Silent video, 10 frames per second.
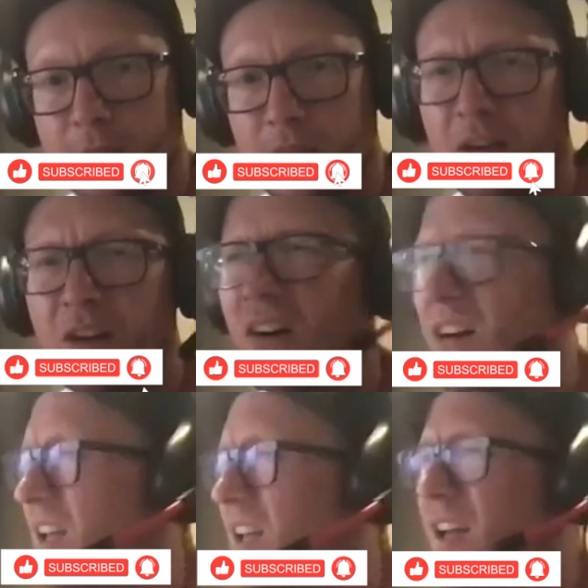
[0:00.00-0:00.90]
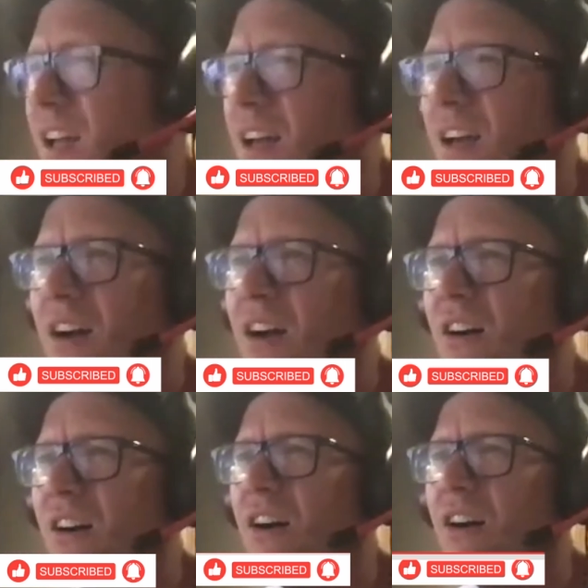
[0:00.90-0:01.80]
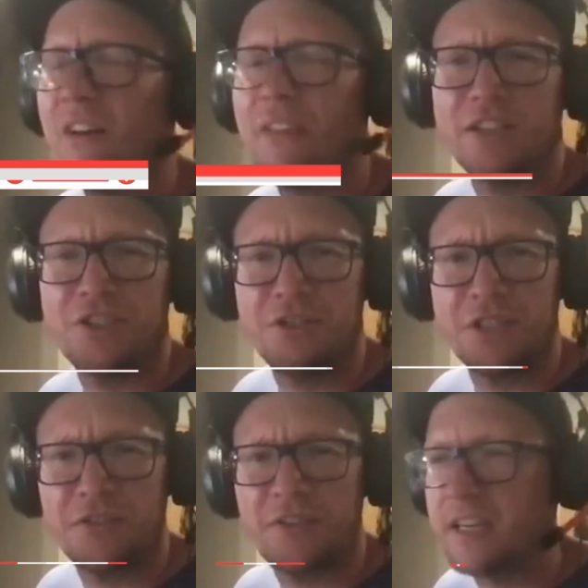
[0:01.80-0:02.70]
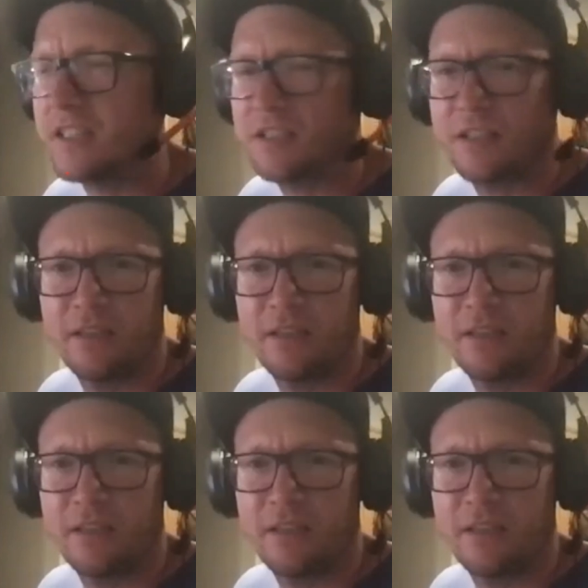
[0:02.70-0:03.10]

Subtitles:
Oh, that tune just finished.